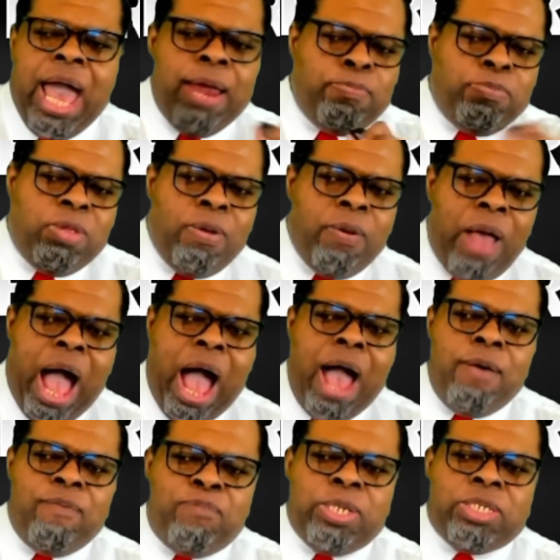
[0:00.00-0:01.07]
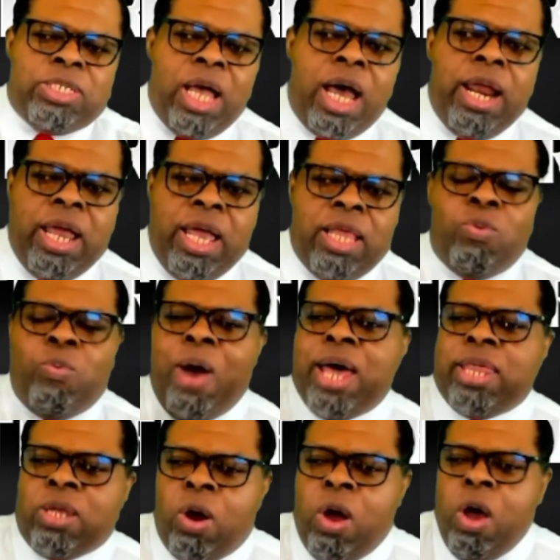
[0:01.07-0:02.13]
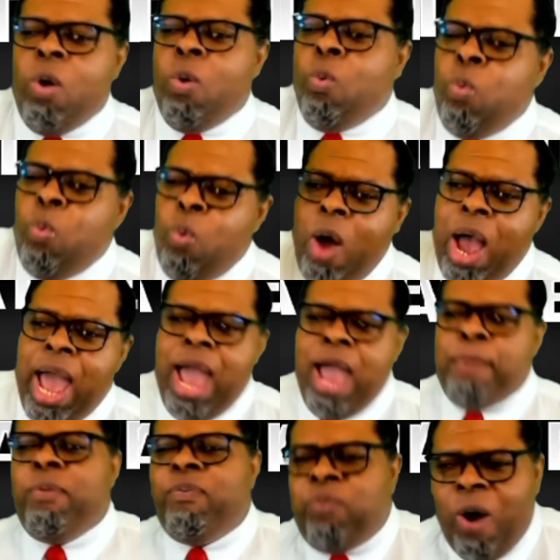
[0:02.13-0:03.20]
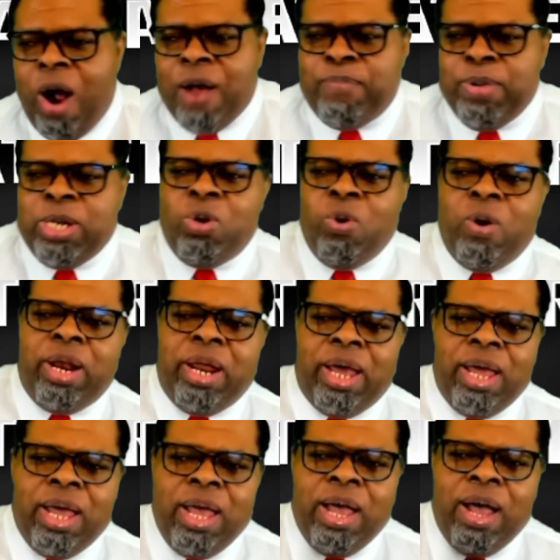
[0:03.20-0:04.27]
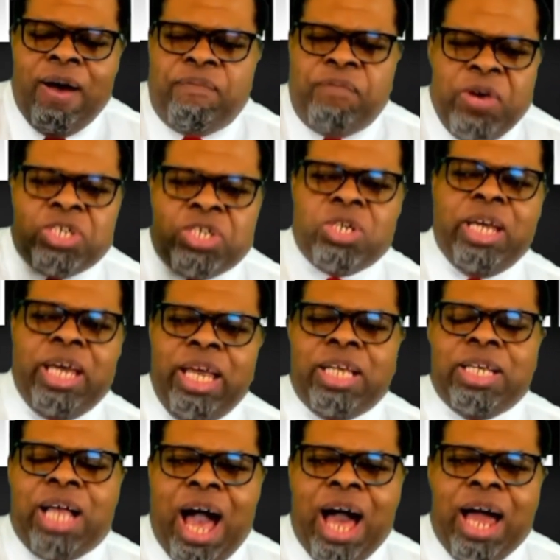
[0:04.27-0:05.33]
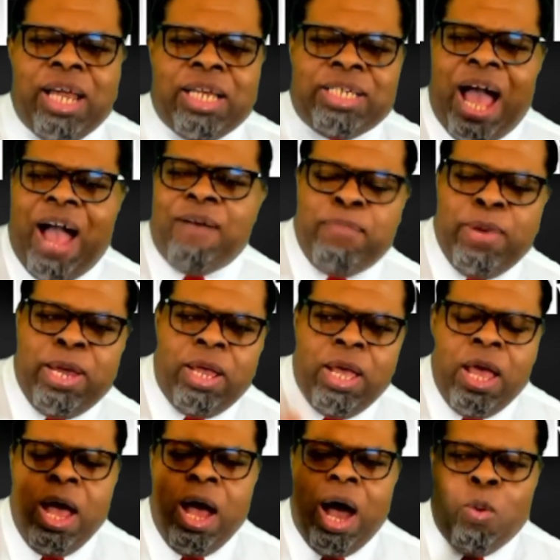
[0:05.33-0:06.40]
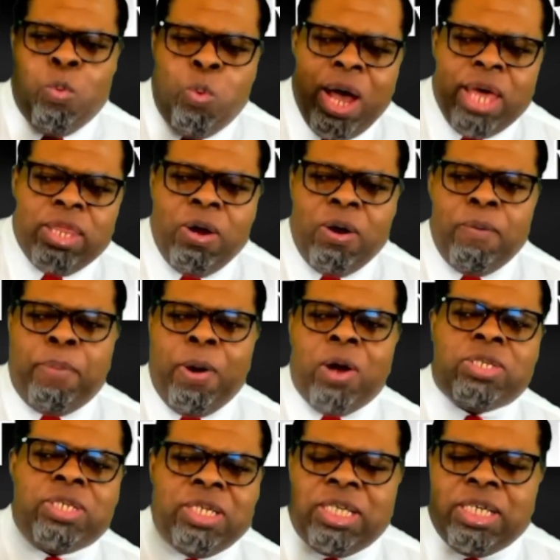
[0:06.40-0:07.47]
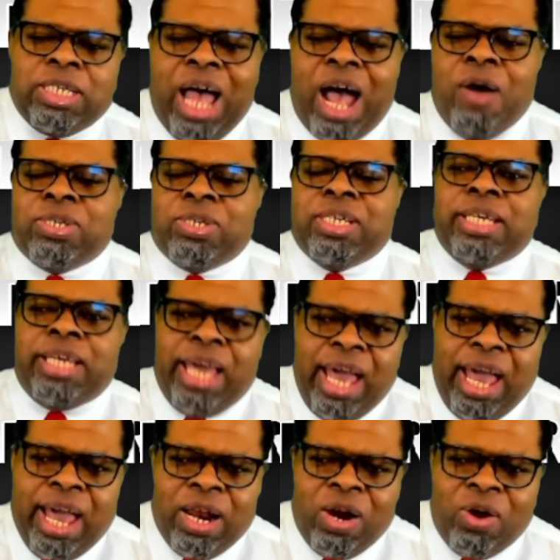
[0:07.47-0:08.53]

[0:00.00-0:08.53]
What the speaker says: And I've been studying the weather way before I've been doing it officially in college. I've been a weather person since I was a kid.